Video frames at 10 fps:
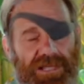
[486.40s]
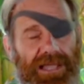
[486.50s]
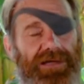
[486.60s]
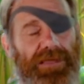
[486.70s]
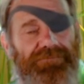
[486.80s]

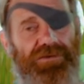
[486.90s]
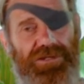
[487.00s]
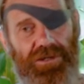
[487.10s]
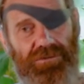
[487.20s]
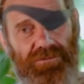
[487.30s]
check out that
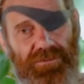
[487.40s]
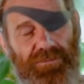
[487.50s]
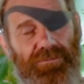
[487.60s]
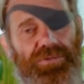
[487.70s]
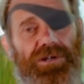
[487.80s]
video,
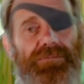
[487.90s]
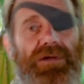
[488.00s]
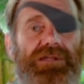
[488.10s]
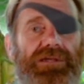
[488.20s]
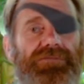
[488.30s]

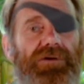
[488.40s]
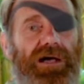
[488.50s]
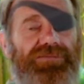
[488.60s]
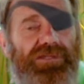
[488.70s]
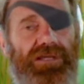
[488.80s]
pre-meditative
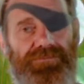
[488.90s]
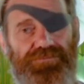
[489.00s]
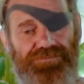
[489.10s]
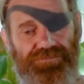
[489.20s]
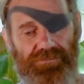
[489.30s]
asana,
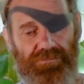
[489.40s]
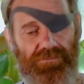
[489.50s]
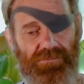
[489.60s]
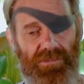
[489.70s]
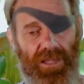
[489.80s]

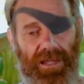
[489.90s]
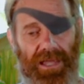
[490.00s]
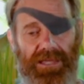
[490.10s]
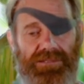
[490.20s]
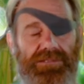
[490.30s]

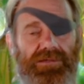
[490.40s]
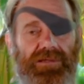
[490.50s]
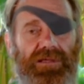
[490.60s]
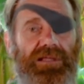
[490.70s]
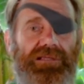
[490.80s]
and
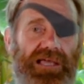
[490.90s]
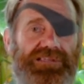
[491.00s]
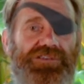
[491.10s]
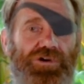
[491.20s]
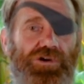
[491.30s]

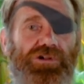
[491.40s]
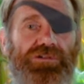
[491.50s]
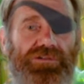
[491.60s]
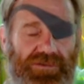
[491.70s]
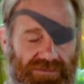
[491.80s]
let's
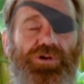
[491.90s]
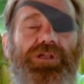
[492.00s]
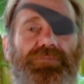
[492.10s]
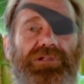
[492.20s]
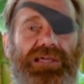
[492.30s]
all
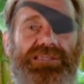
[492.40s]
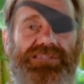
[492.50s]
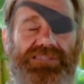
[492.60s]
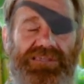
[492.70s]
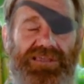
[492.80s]
put in
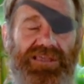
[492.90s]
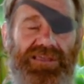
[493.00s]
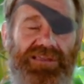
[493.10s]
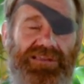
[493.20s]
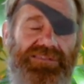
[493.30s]
place
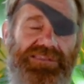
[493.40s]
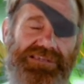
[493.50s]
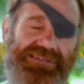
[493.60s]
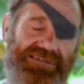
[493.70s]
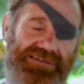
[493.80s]

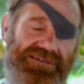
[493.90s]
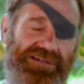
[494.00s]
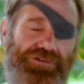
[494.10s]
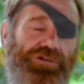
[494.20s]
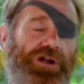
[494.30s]
this
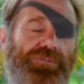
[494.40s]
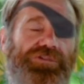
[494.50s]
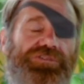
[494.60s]
incredible